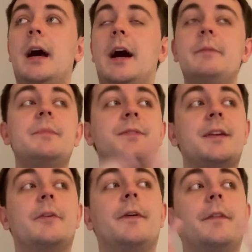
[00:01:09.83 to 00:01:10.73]
I missed
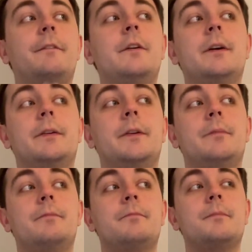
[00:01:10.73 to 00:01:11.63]
out on the fun.
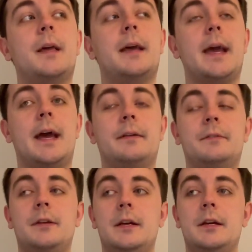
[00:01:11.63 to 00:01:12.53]
And